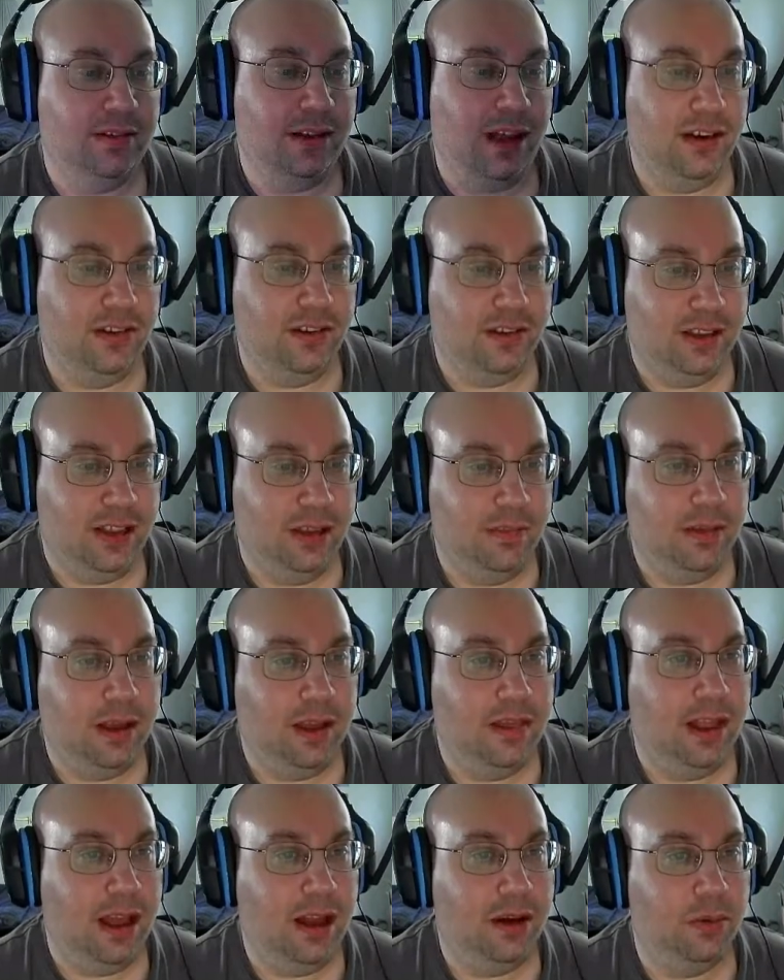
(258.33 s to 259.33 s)
just keep
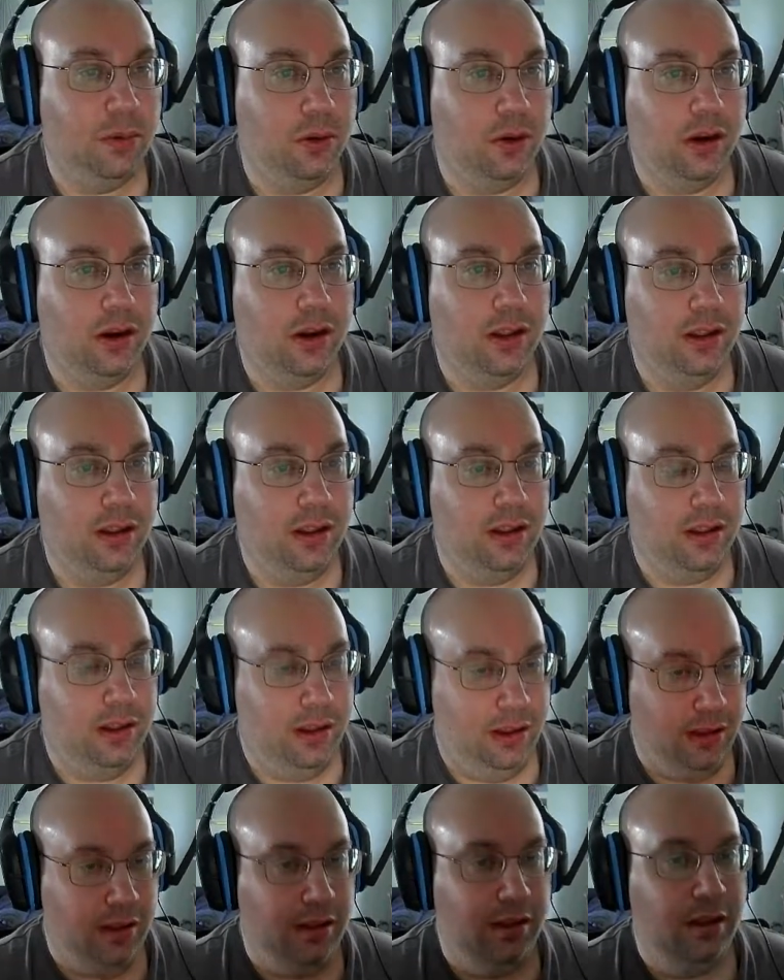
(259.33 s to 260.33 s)
getting that award.
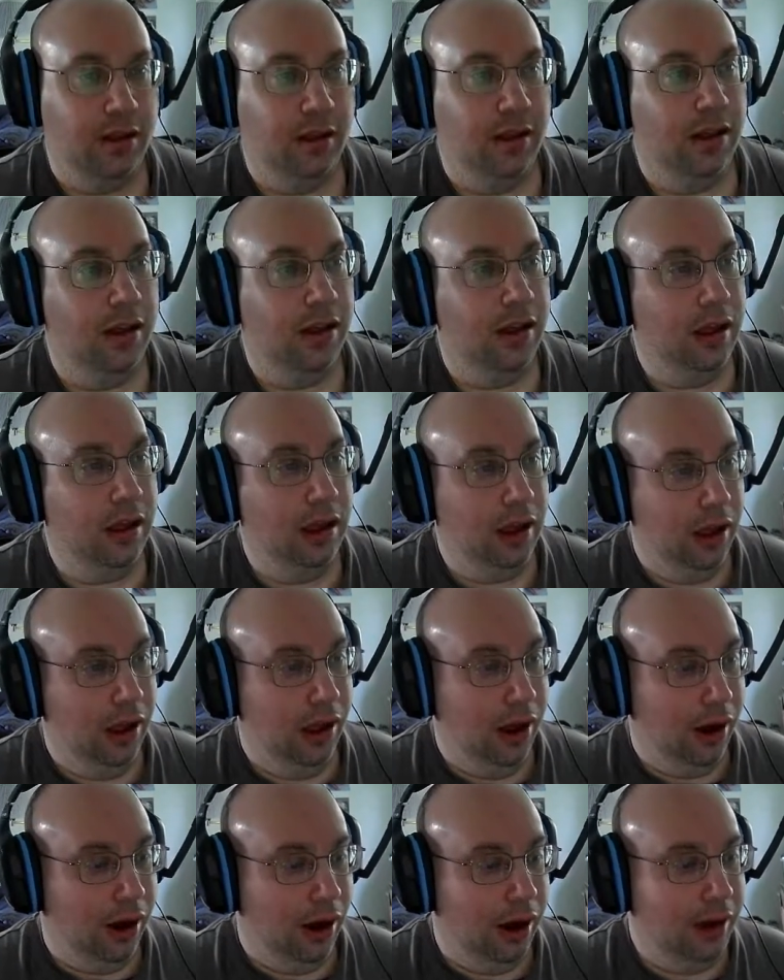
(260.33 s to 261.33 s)

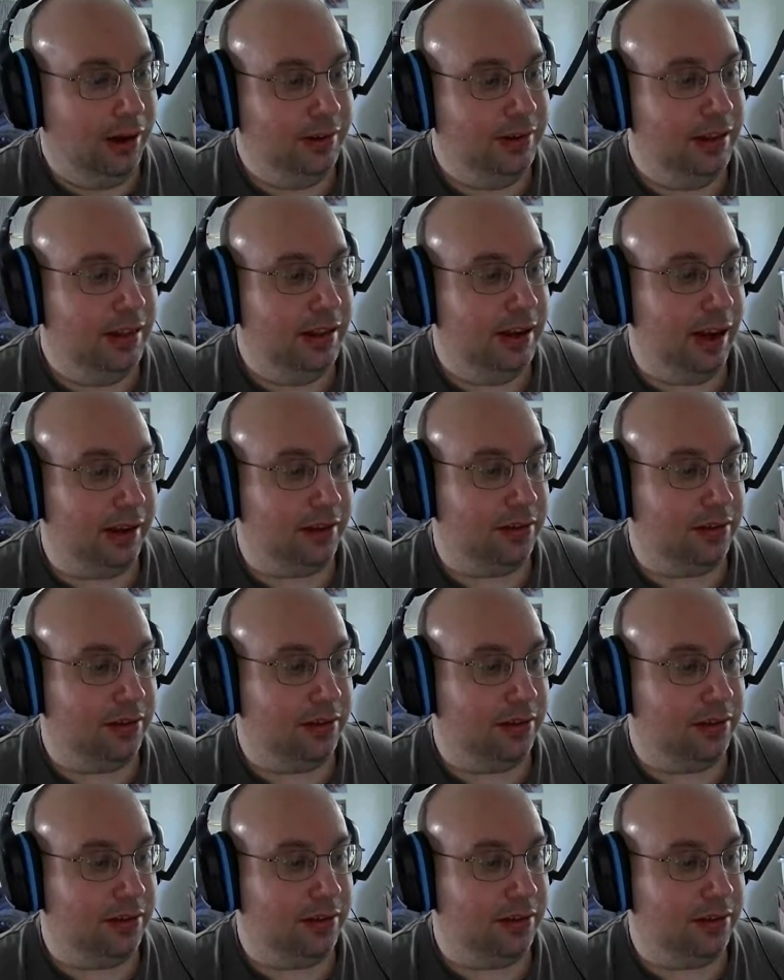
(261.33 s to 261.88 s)
On to the next